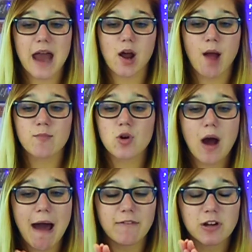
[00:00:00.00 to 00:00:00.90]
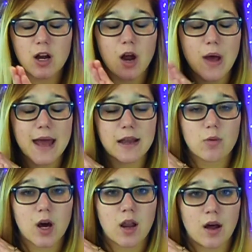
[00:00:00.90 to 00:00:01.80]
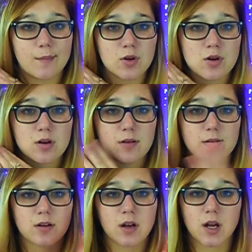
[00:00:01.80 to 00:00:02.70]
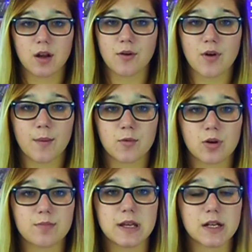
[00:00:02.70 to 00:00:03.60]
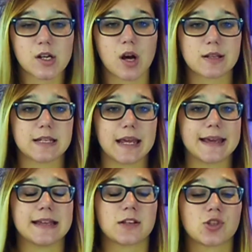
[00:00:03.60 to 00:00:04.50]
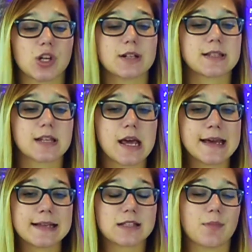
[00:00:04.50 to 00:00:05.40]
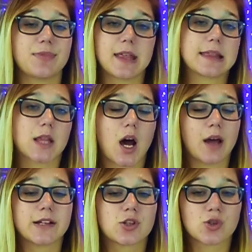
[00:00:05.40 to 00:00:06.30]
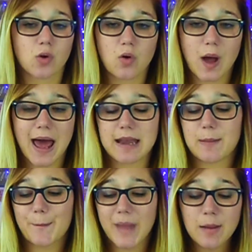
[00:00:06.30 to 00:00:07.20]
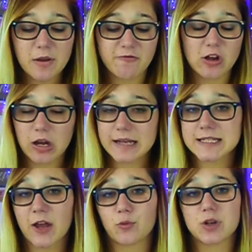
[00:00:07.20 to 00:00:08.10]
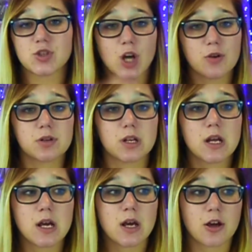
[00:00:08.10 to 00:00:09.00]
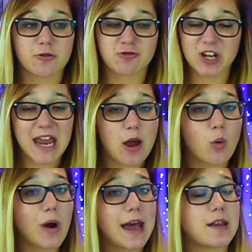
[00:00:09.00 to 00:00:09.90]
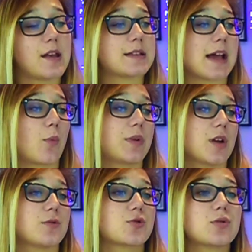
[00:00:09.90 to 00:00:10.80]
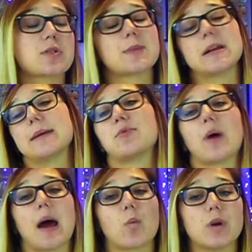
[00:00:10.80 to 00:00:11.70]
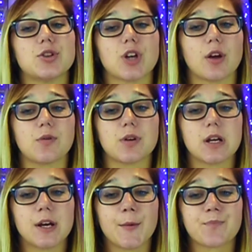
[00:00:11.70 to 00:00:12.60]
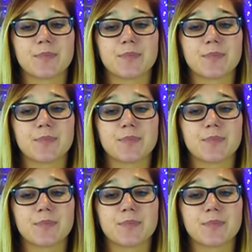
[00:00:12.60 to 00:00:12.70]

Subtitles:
And I'm not having a go at anyone, I'm not, you know, I'm not being nasty. It is just something that I saw, and it made me realise that if we don't create awareness and we don't talk to people and we don't